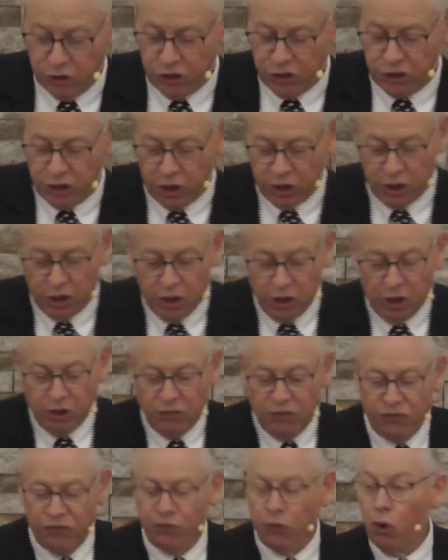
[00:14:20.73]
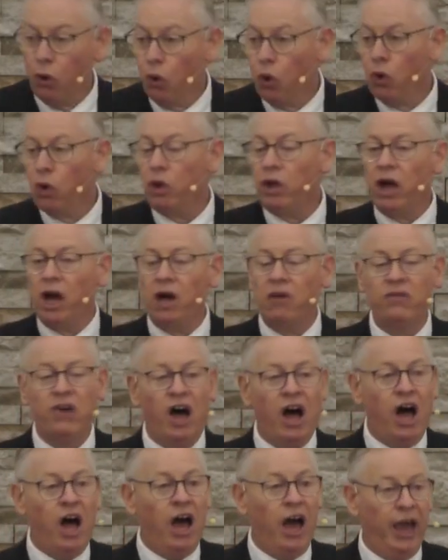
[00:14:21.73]
are full of
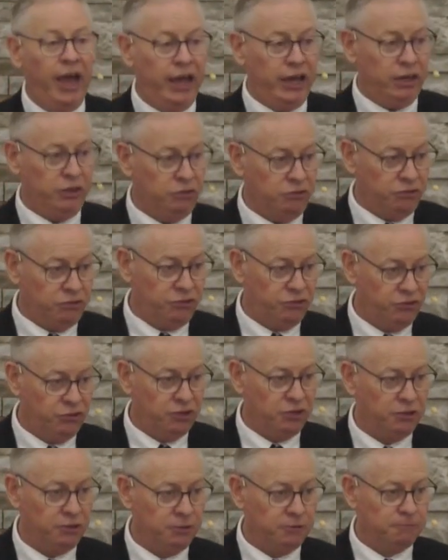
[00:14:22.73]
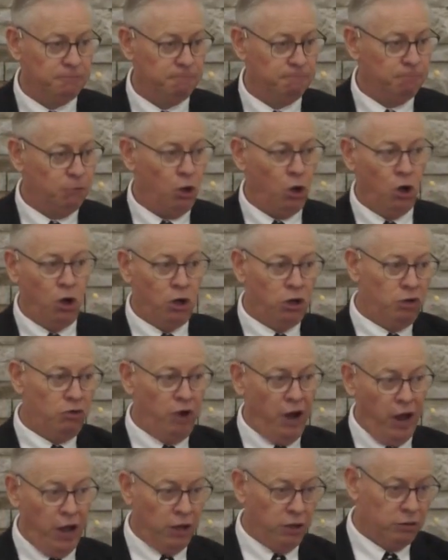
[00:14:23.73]
eyes all
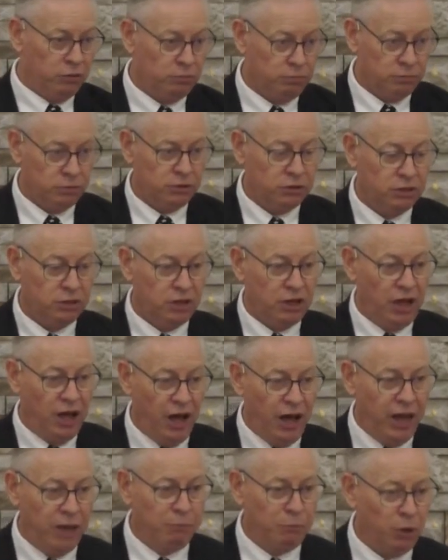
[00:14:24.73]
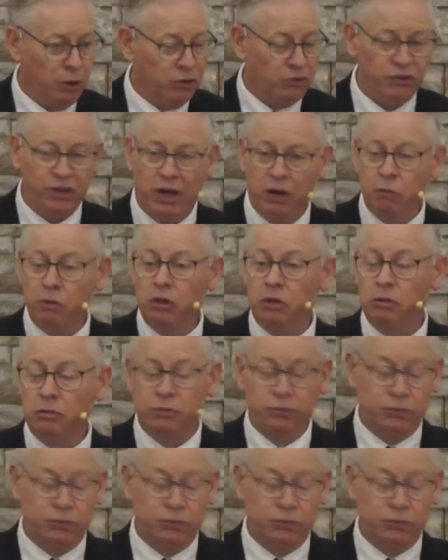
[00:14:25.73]
around, eyeballs, that would,